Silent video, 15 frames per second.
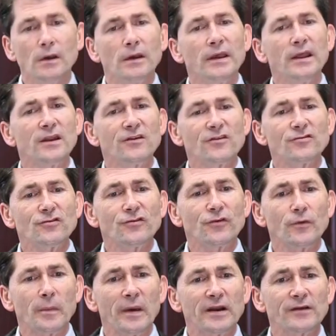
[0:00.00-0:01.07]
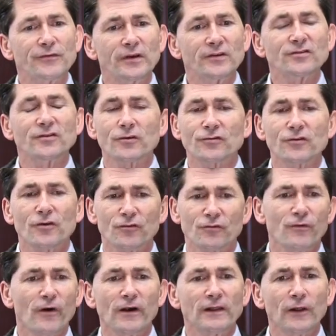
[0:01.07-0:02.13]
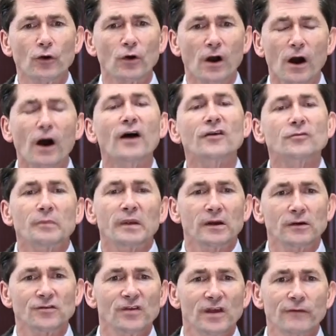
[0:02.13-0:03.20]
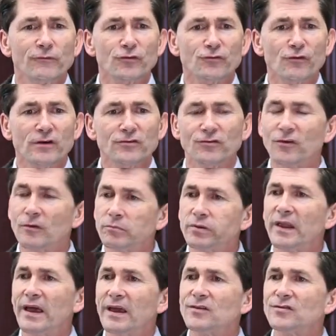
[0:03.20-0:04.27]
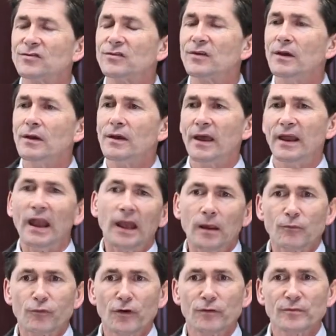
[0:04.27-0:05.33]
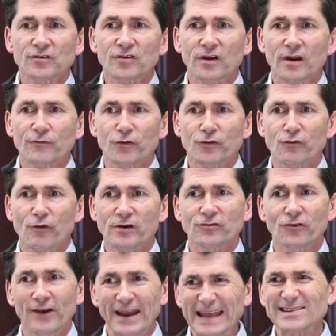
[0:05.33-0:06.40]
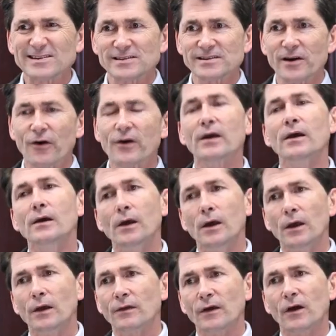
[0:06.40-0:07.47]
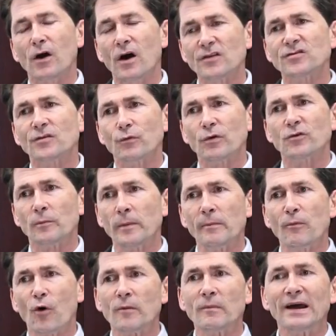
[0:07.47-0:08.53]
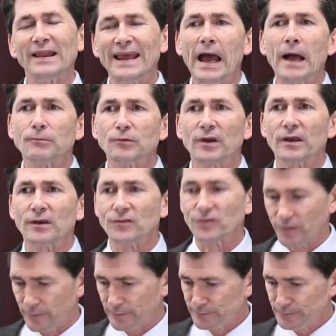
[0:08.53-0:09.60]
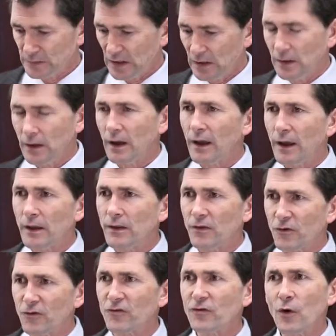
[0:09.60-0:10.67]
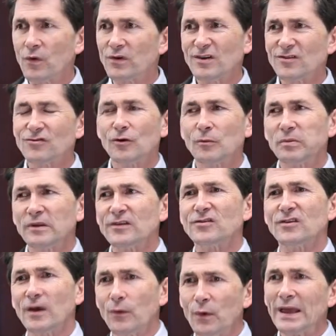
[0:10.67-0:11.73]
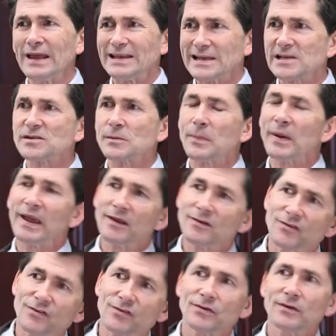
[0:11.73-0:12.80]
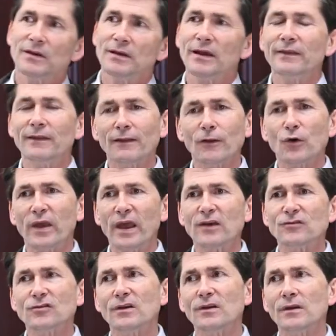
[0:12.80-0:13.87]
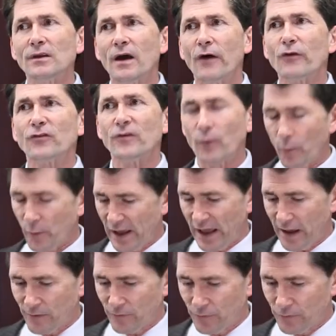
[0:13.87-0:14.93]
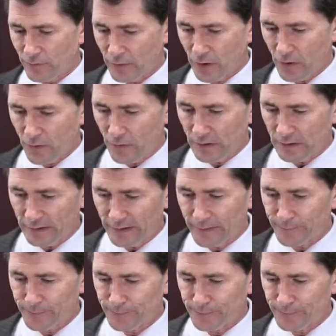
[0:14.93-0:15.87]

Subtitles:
In addition to the benefits, there's very little cost because the infrastructure is in place, and any improvements in infrastructure necessary, the cost of which will be borne by the applicant. There's no additional policing that we anticipate in the location other than what we have currently.